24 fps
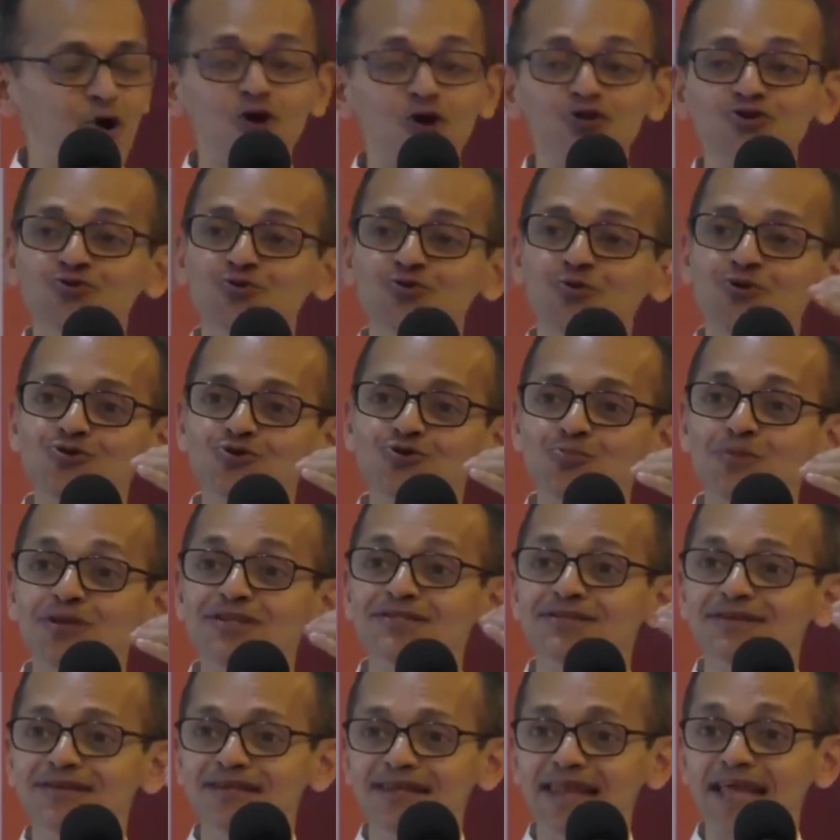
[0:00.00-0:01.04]
or you want to
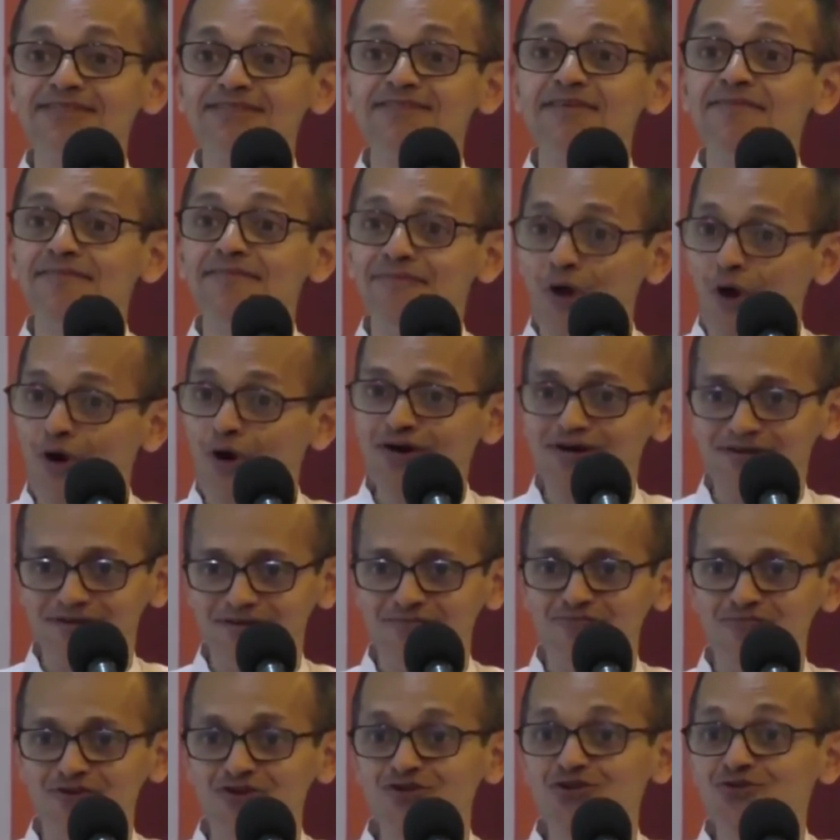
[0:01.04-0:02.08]
be like the frog,
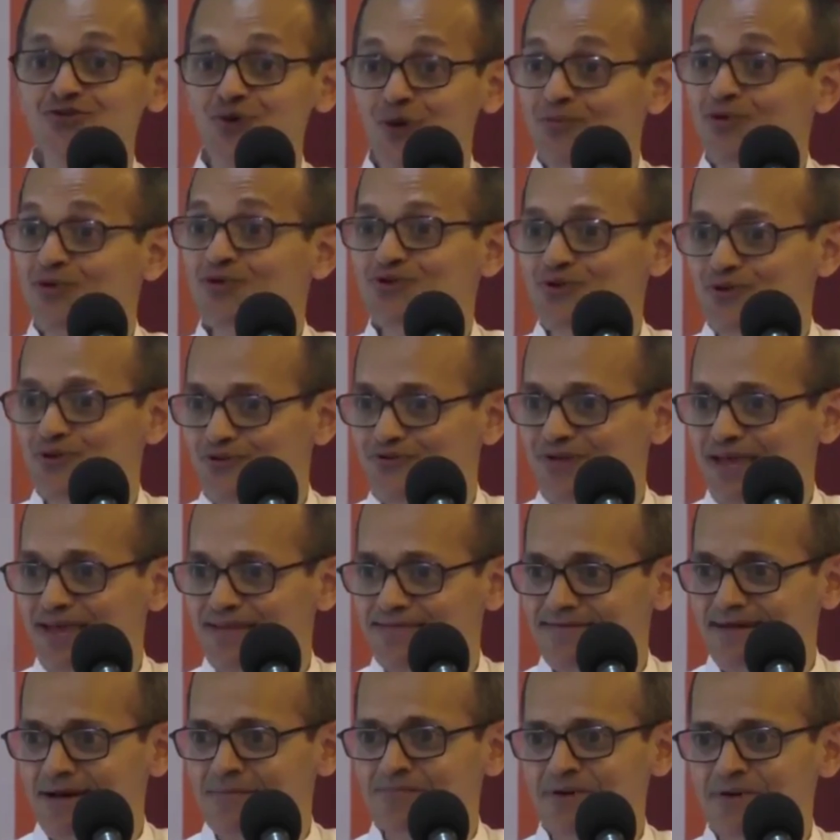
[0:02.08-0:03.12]
which Swami used to give the
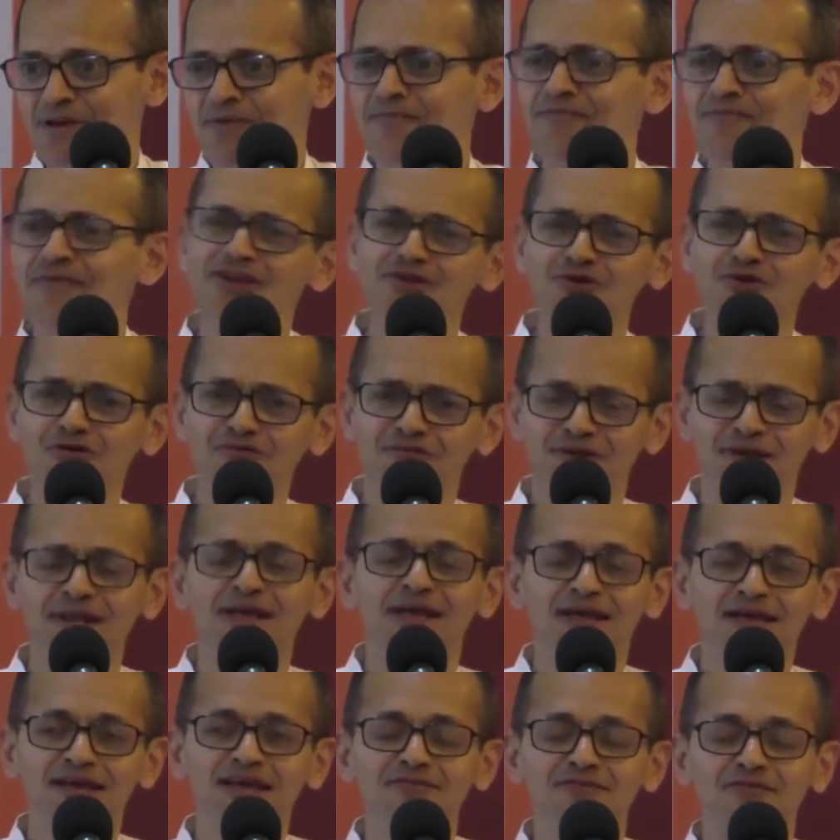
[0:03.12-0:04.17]
example very often.